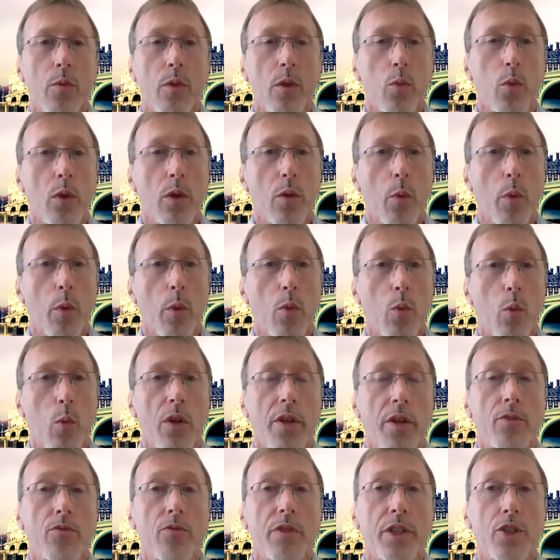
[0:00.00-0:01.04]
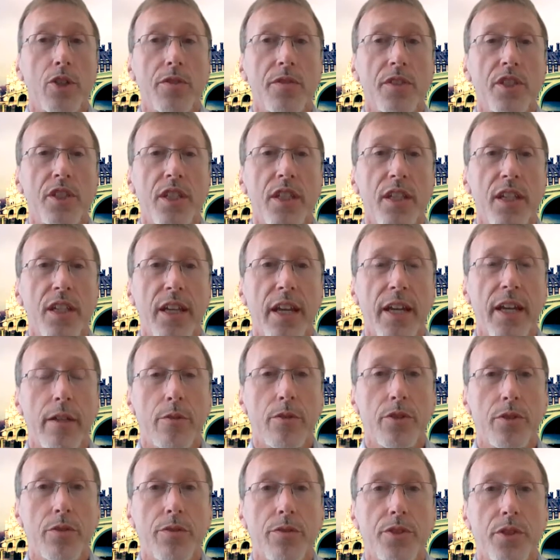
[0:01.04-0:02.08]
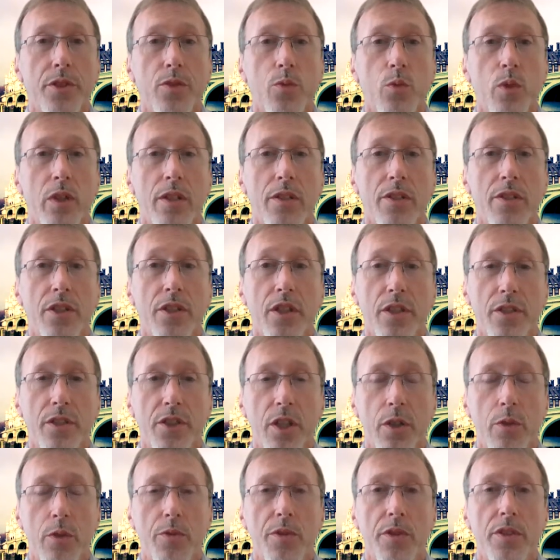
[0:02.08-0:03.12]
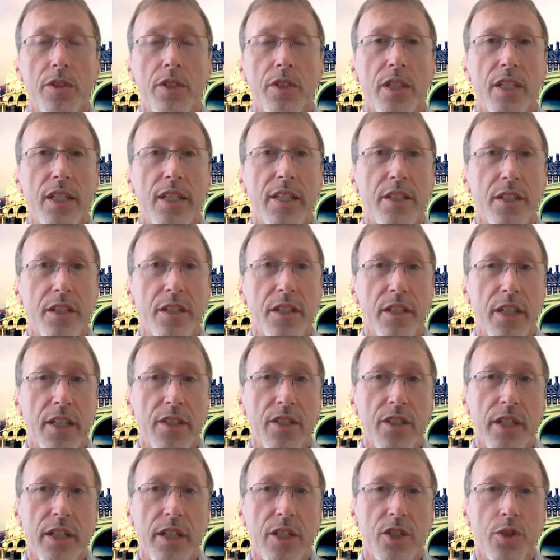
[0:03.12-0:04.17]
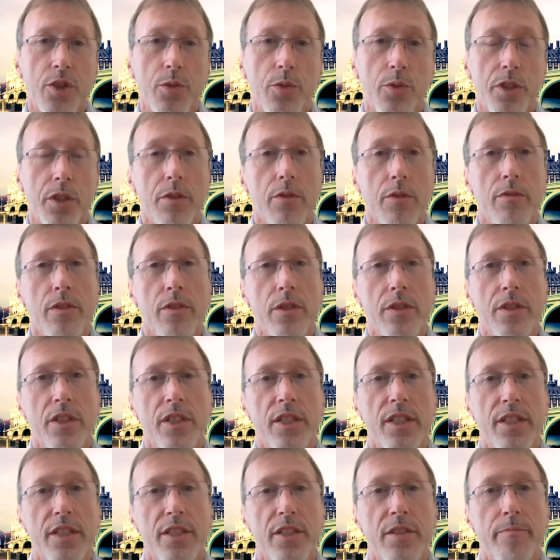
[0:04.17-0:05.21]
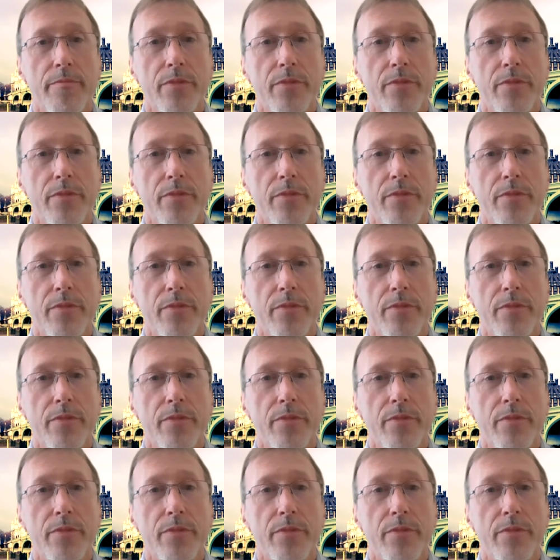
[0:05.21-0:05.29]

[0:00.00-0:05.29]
We work with a wide range of city councils as well as consultancies and international universities